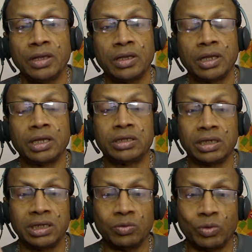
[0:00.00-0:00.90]
I
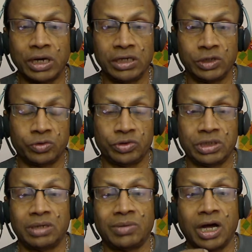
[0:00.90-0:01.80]
tell them why they should
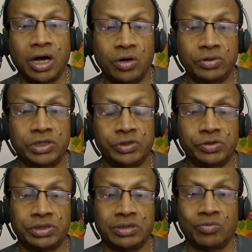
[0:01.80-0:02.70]
come, how they
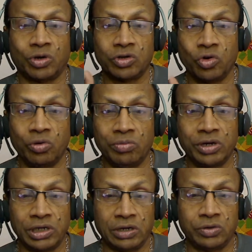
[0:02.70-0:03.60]
should come, what
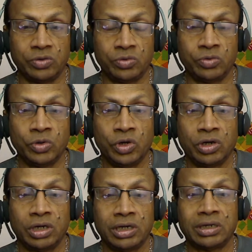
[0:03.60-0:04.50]
homework they have to do,
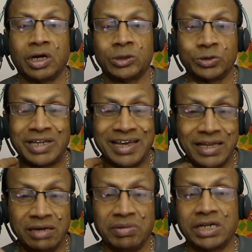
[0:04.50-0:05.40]
and also the
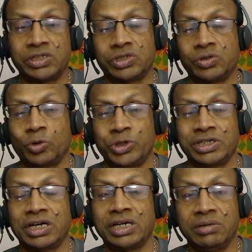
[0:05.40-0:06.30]
agreements,
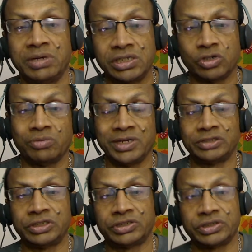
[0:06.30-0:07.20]
coaching agreements, how many
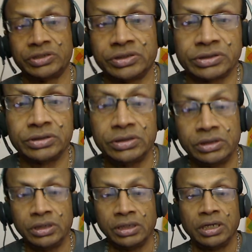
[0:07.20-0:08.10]
sessions.
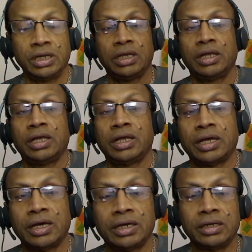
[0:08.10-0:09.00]

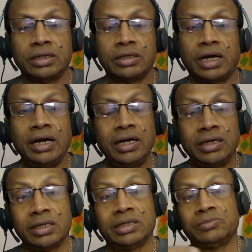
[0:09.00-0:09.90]
And I
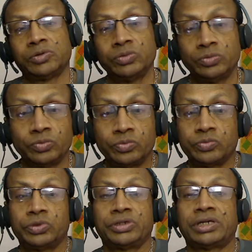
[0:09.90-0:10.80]
tell them to
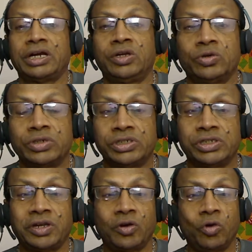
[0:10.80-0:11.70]
write down a
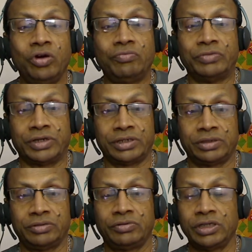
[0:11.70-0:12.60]
certain homework.
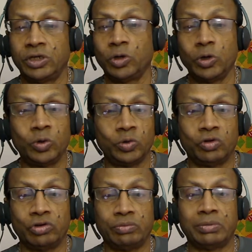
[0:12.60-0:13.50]
When they don't do
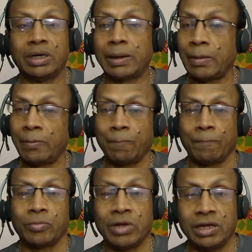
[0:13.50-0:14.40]
the homework,
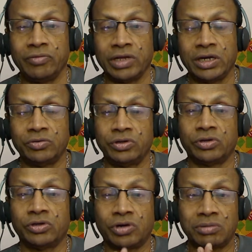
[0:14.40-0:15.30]
very, very good,
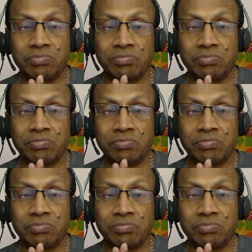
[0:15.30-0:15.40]
you are not